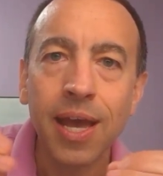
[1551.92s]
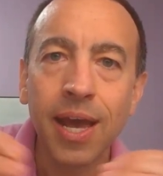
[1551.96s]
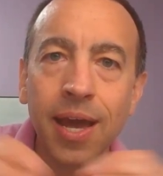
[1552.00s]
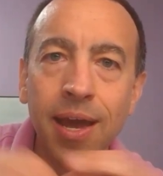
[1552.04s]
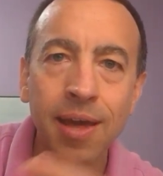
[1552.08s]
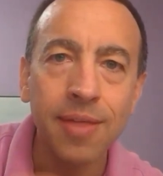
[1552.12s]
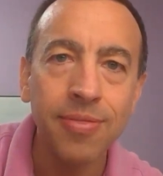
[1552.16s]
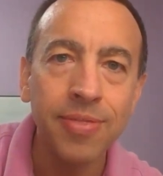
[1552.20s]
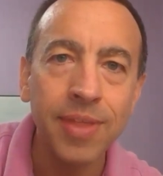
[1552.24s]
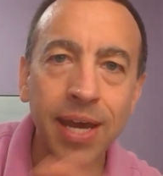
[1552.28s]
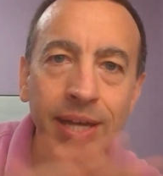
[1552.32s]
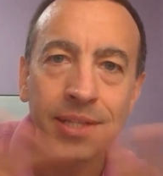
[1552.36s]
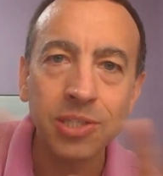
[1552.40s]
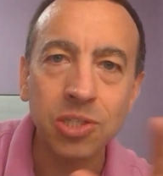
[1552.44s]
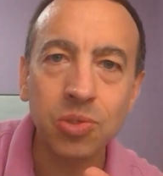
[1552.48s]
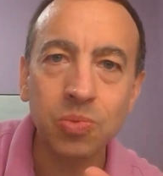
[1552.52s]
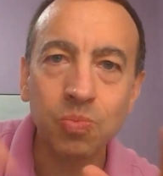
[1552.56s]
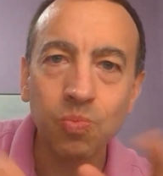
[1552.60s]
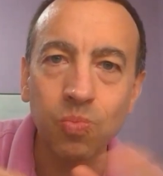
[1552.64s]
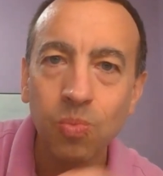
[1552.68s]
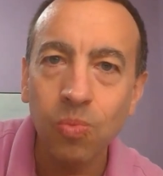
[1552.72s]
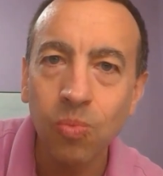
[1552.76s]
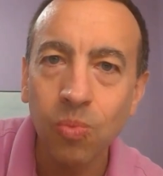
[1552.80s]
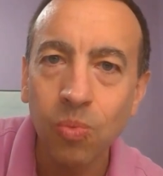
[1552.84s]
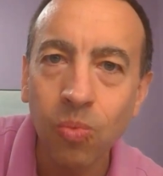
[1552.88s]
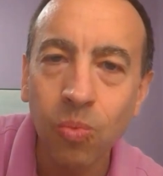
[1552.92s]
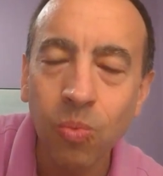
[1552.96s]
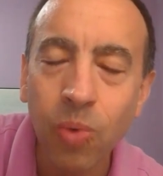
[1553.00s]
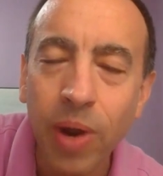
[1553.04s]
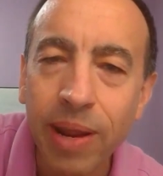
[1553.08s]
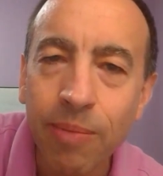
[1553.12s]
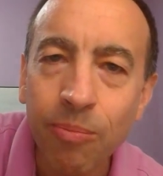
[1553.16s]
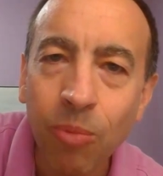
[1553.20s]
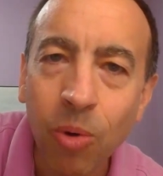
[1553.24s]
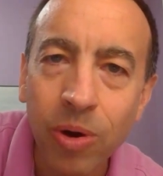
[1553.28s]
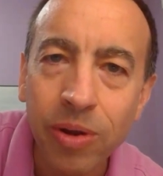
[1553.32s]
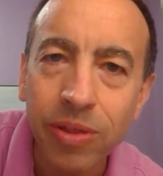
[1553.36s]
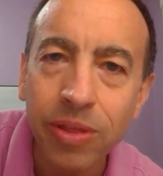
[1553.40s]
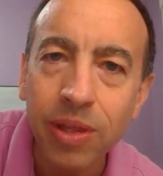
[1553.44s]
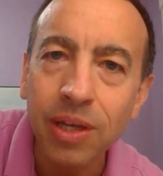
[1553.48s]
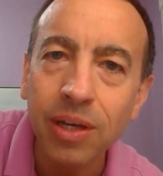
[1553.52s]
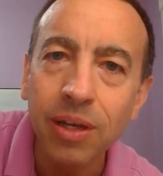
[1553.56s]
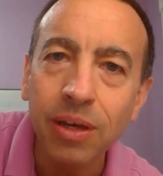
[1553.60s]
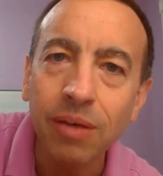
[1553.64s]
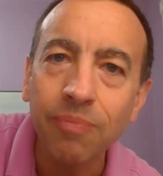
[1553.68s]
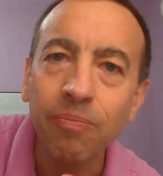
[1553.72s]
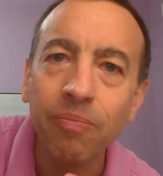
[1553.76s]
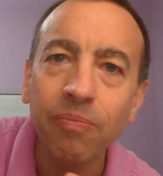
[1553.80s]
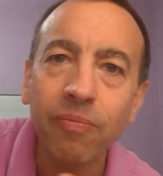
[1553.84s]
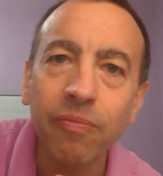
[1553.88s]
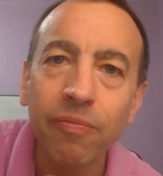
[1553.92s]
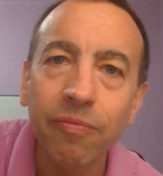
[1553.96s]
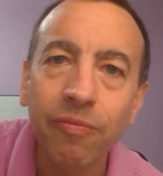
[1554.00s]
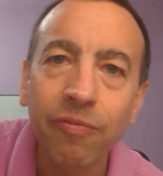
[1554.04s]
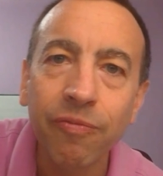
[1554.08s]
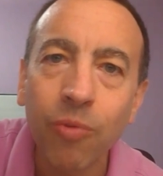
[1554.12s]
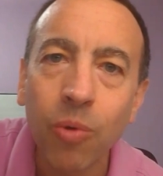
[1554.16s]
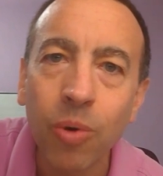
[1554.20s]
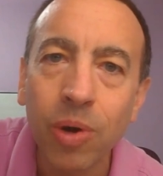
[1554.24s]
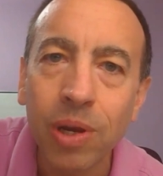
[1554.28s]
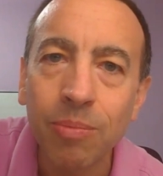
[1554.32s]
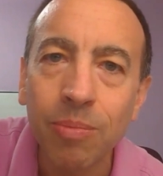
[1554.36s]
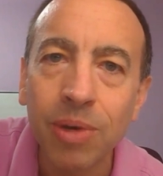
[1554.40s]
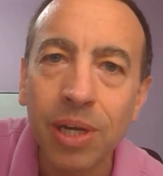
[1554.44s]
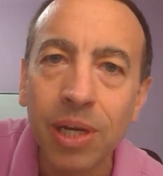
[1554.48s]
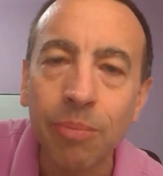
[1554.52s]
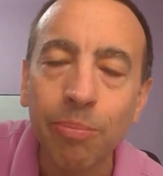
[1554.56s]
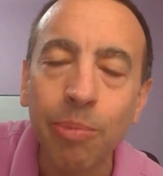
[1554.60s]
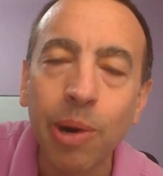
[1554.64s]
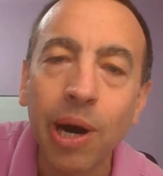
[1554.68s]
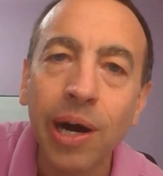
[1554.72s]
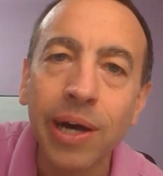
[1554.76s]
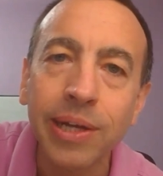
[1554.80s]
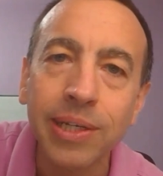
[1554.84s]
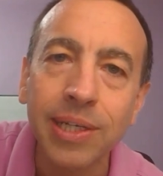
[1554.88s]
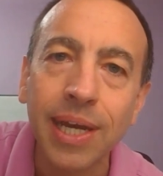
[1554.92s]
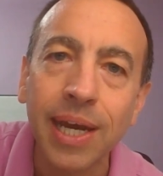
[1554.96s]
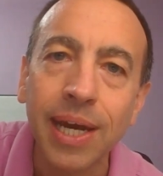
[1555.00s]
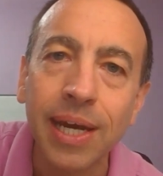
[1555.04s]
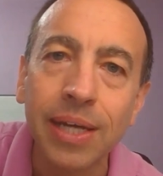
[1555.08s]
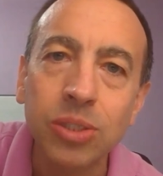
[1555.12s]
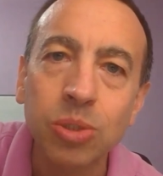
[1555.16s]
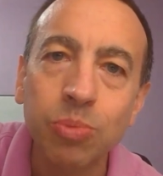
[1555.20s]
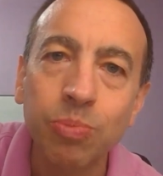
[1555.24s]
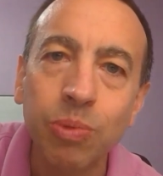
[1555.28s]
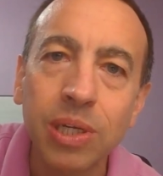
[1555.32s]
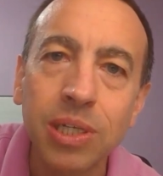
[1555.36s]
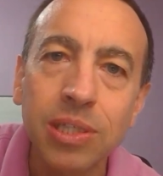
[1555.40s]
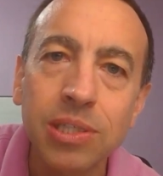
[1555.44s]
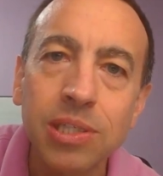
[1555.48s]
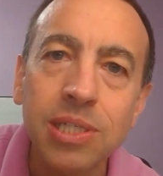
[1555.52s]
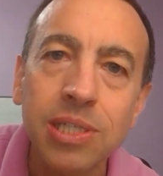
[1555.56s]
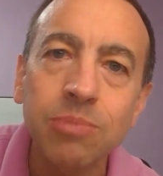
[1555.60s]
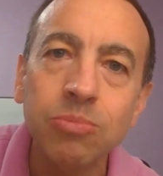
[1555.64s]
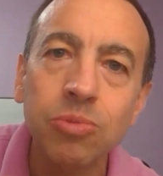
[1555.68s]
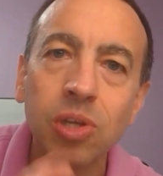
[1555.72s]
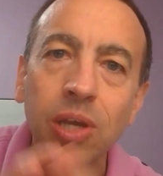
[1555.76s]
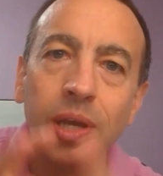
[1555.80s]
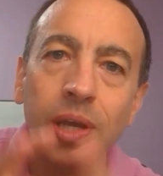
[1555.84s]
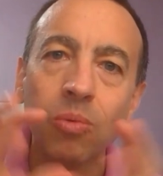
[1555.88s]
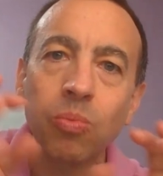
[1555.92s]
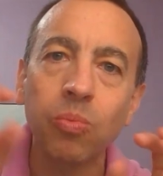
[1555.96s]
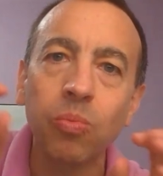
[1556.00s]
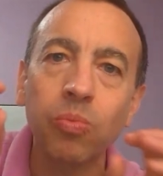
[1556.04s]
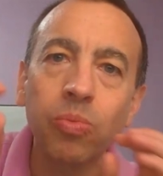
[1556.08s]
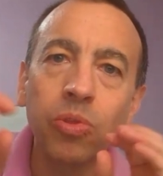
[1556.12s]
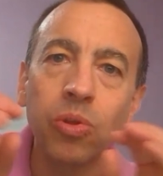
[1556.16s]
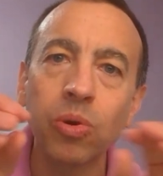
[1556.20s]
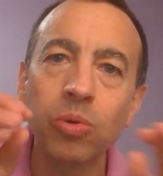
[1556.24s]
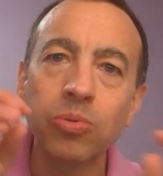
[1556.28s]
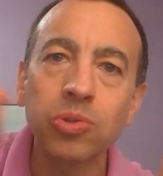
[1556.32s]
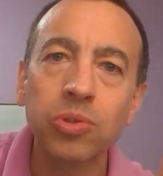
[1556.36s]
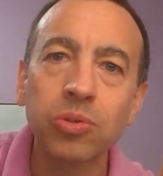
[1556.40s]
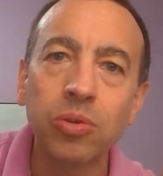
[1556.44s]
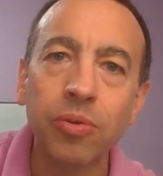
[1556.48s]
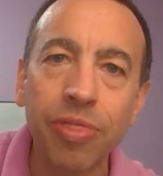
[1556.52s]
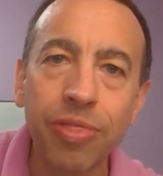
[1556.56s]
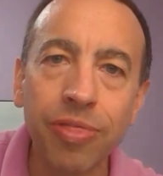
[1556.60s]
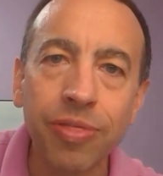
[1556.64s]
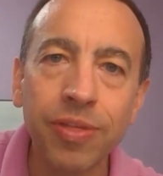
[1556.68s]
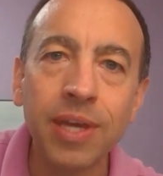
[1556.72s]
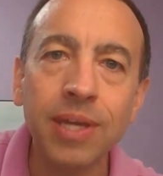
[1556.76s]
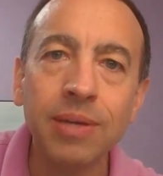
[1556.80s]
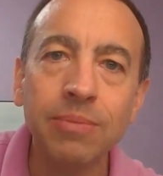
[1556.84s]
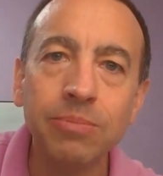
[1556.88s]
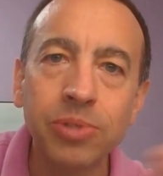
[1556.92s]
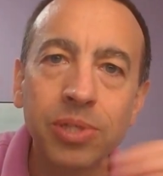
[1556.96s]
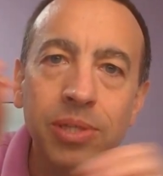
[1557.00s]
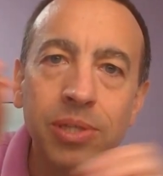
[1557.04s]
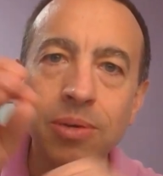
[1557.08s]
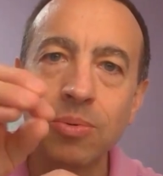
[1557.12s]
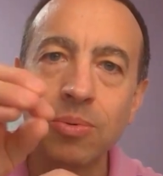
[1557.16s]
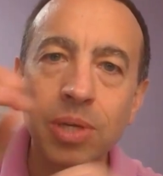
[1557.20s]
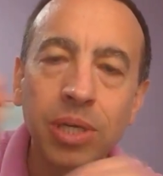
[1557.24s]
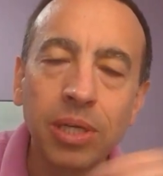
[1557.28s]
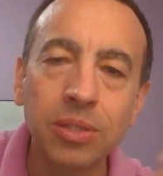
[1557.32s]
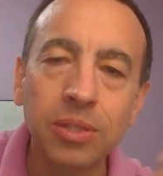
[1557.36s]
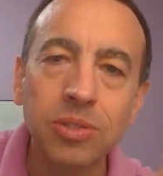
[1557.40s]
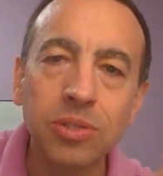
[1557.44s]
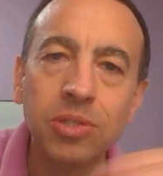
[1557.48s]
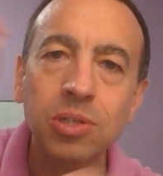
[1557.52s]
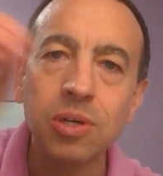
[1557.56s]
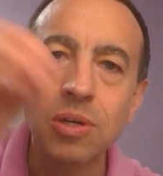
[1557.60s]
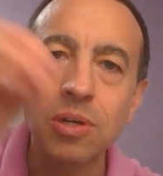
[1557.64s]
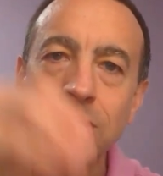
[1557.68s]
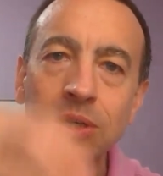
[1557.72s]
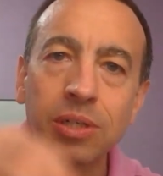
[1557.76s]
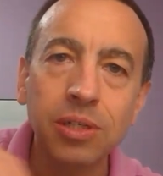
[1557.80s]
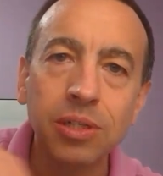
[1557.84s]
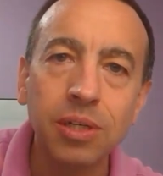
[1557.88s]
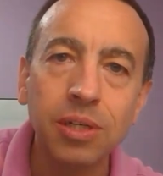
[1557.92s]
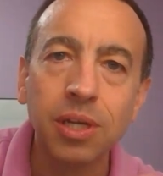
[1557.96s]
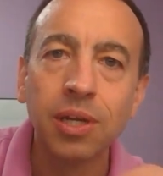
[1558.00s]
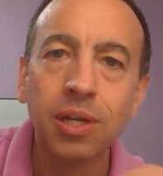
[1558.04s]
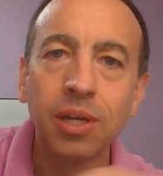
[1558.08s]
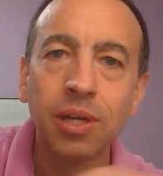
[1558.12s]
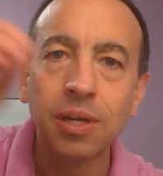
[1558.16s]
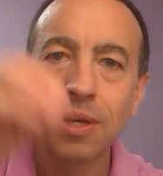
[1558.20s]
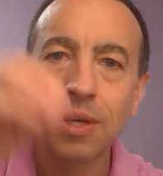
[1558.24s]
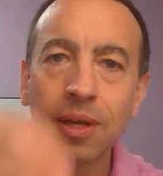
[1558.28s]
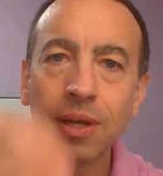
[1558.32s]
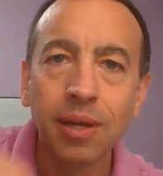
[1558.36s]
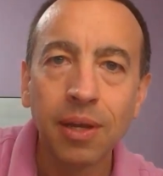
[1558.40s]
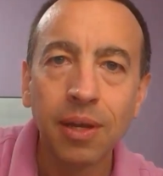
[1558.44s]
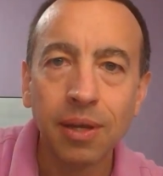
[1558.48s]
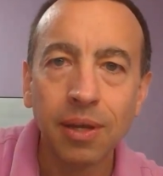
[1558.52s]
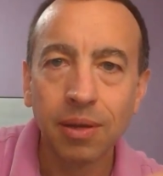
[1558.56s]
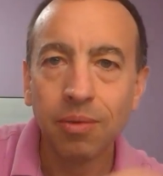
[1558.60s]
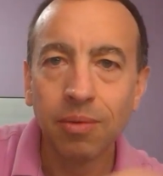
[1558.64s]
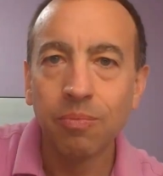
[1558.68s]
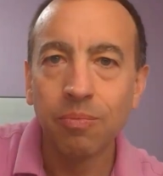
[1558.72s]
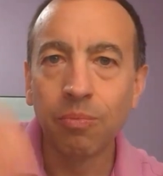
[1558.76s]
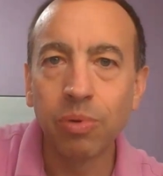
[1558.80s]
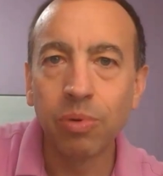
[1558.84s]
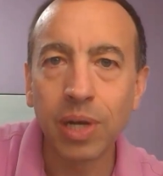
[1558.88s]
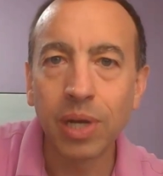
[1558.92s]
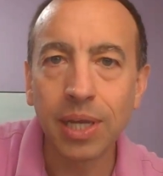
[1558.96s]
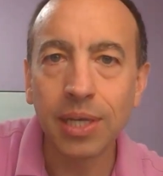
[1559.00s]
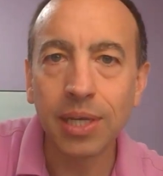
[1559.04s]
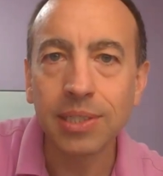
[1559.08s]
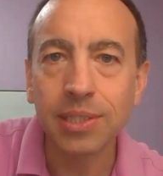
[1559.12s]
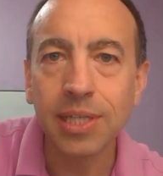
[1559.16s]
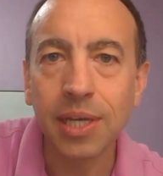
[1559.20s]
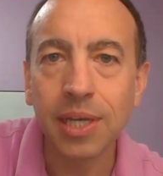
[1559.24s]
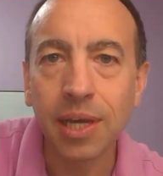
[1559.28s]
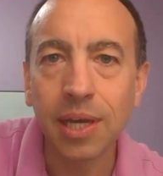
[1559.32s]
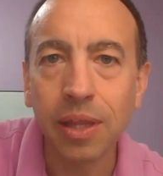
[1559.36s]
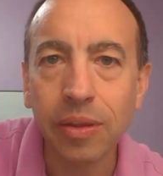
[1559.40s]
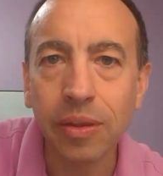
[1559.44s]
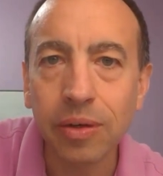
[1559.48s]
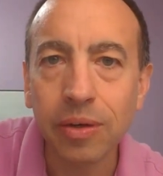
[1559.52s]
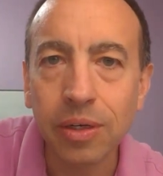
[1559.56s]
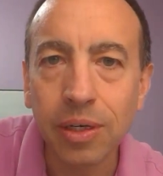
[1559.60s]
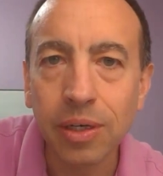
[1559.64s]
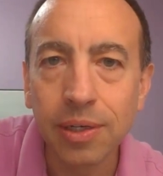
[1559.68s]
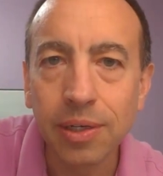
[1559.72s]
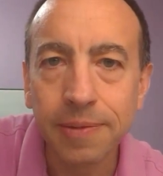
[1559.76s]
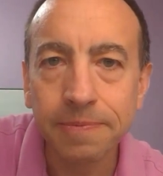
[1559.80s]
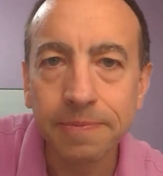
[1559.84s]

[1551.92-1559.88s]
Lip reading: And that's way more than a 40-minute podcast. But it seems like those are themes that we could start bringing together.